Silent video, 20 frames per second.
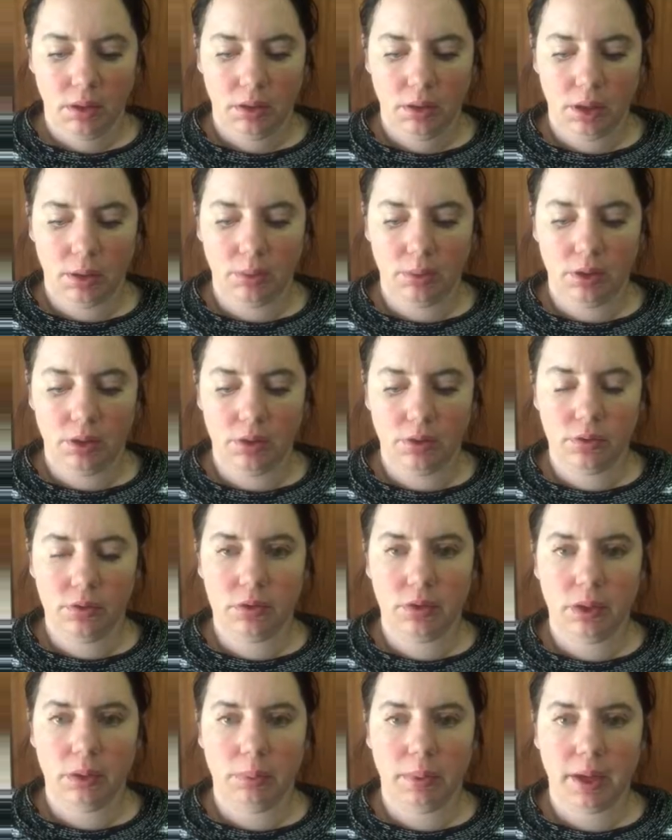They were
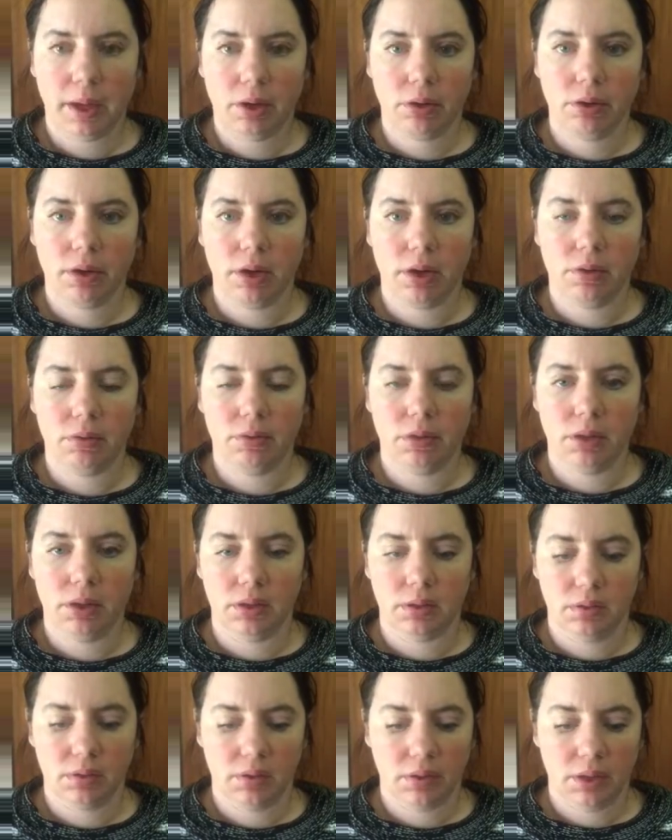used in the background of the
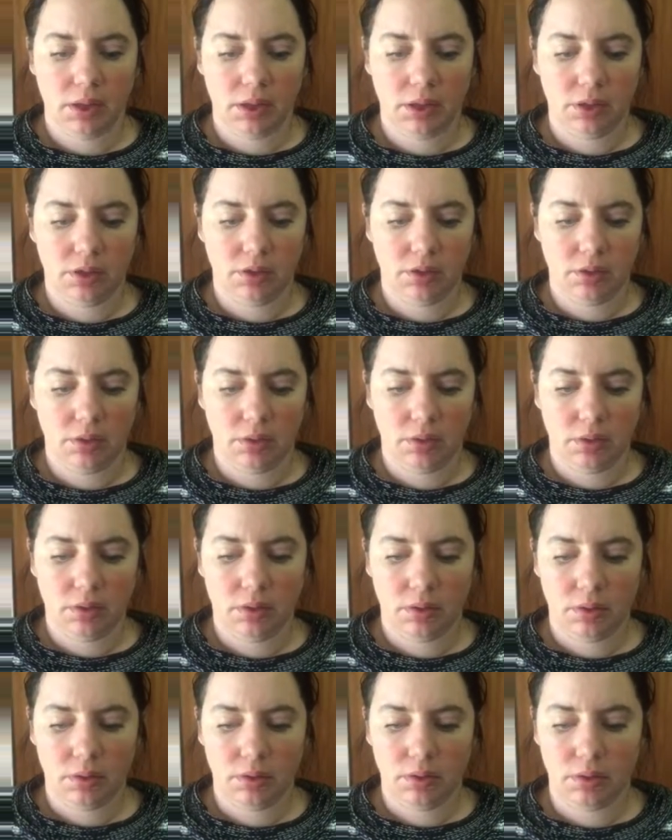installation
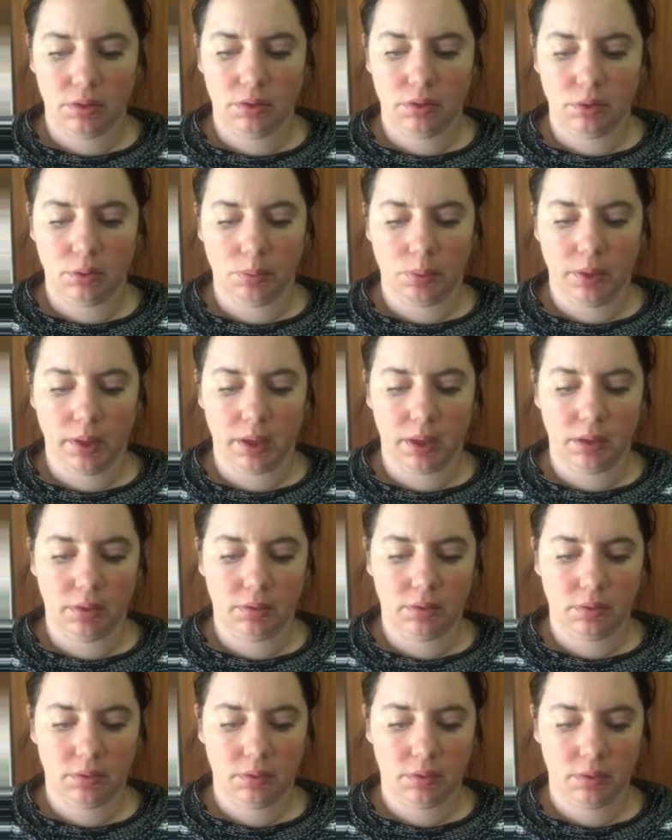that took
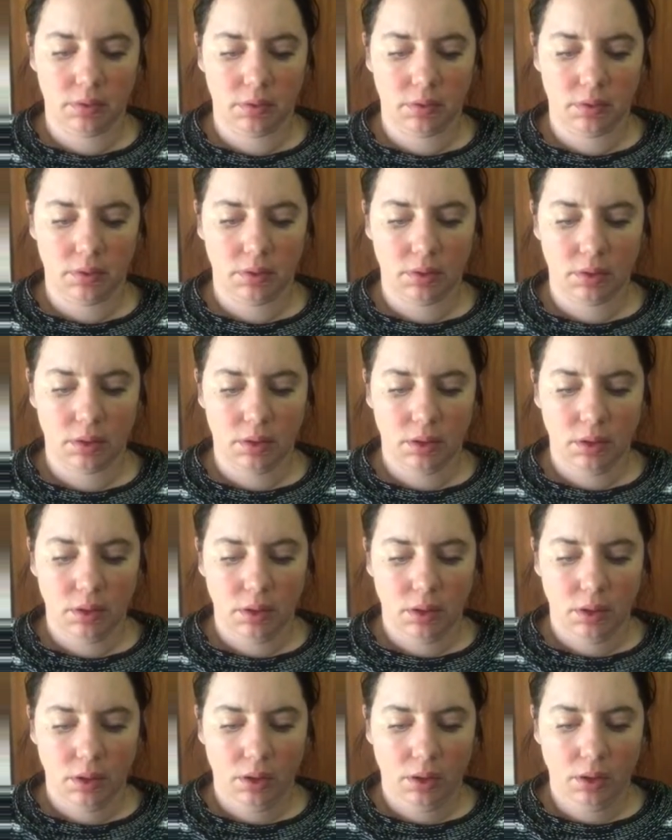place.
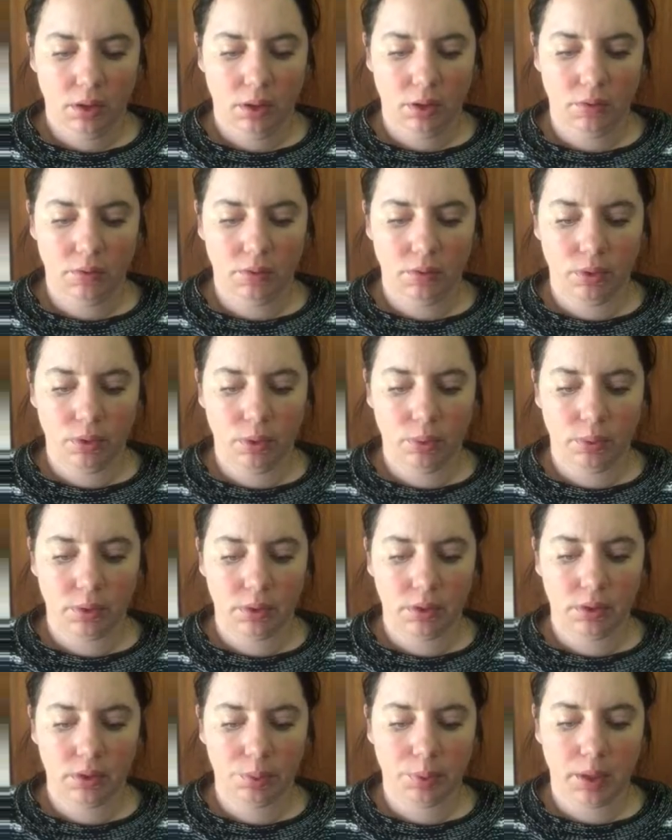Overall,
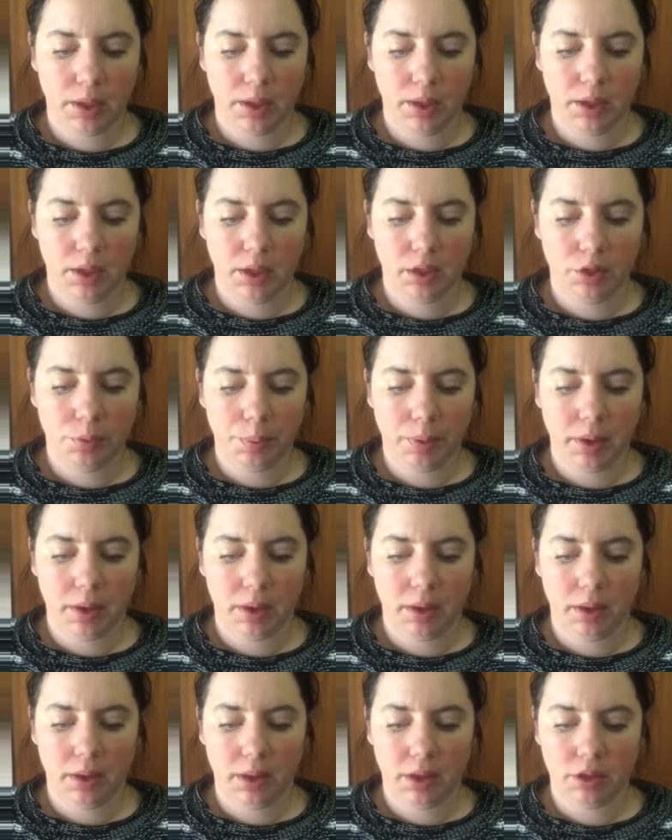we displayed each
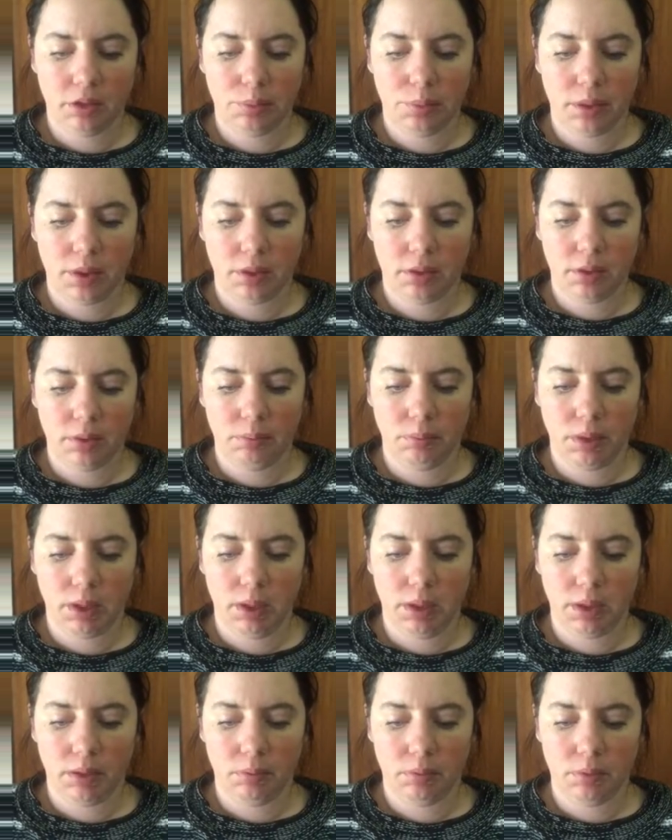part of the aspect and
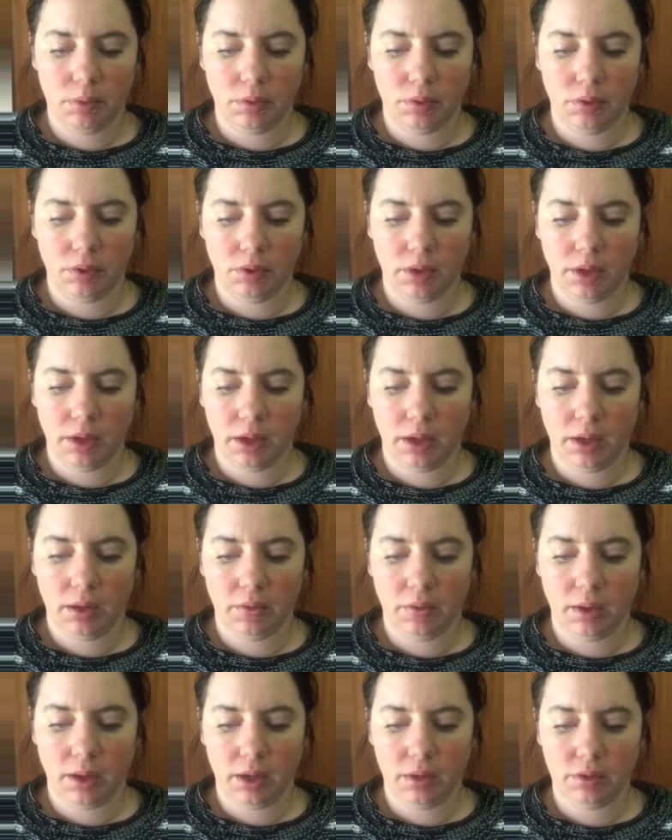mediums of the
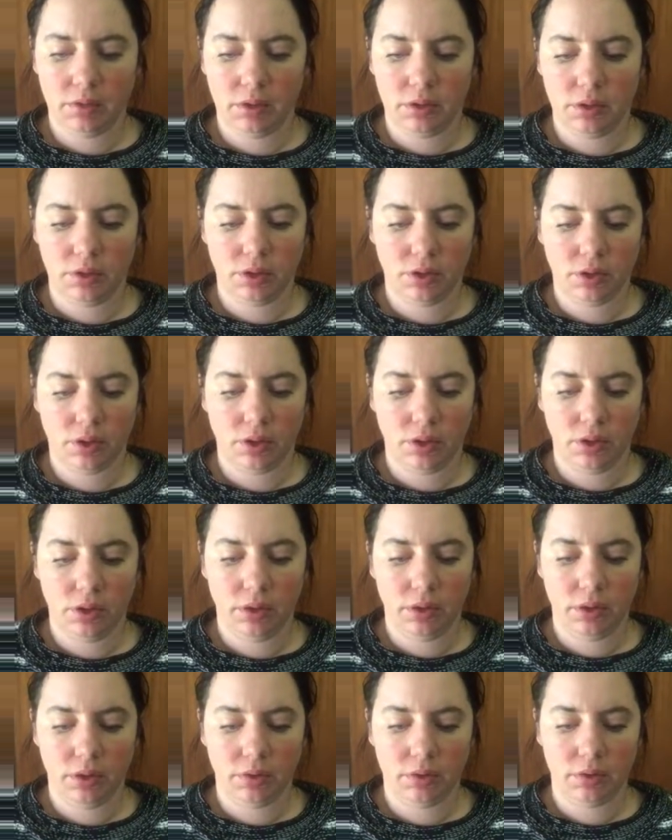creative arts that is shown
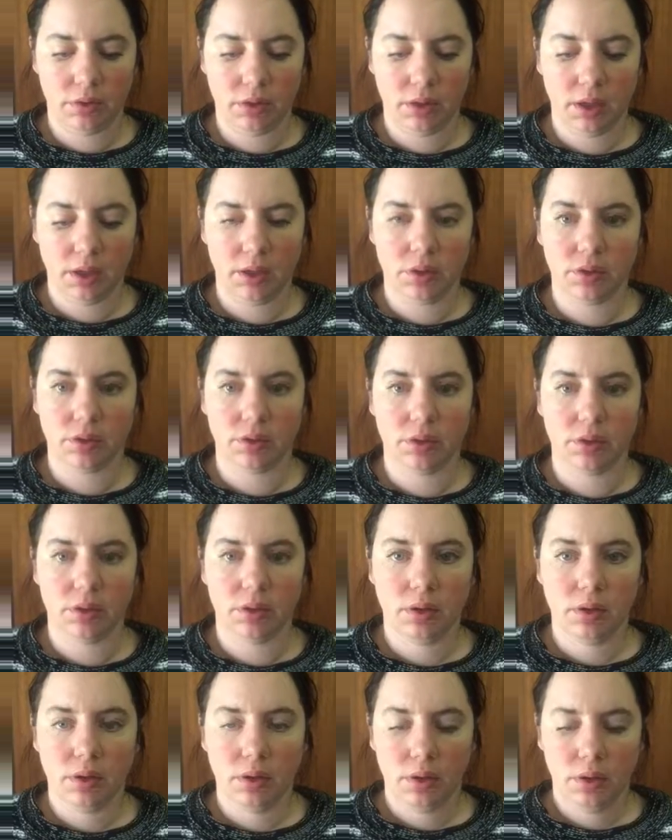in the installation.